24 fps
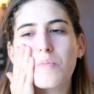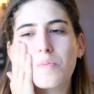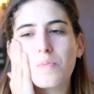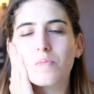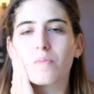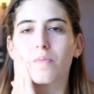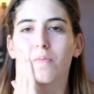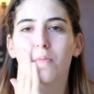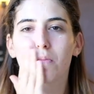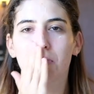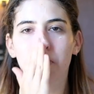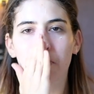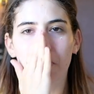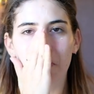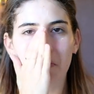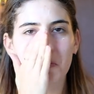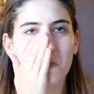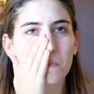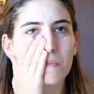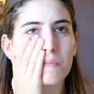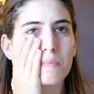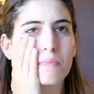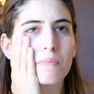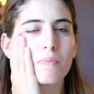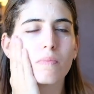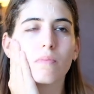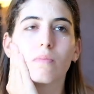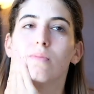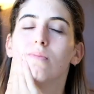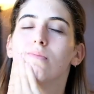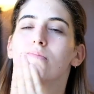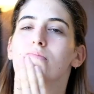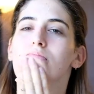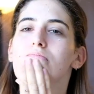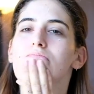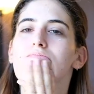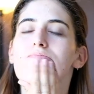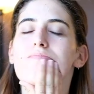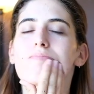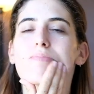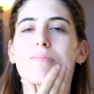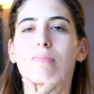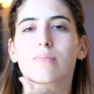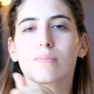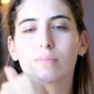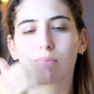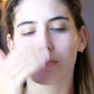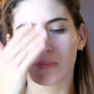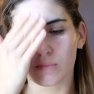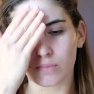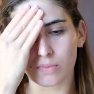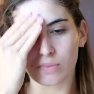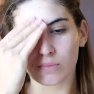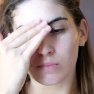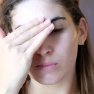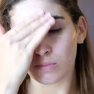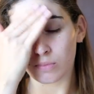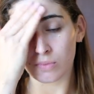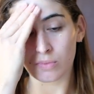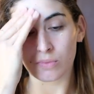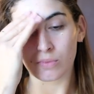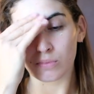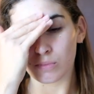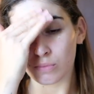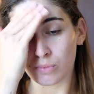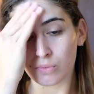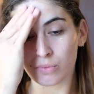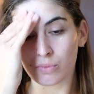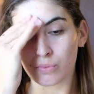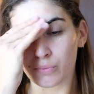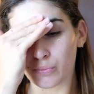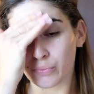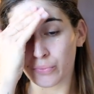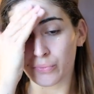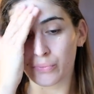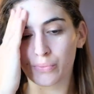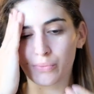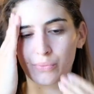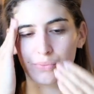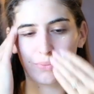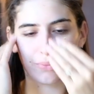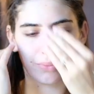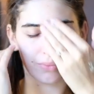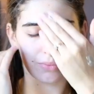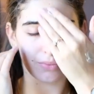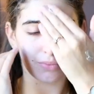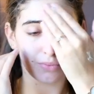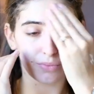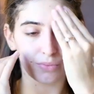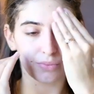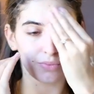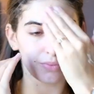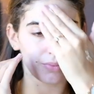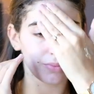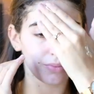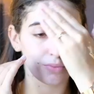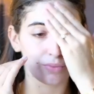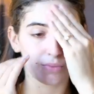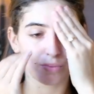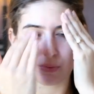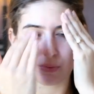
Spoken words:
It's like so silky smooth on your skin. It's so crazy hydrating.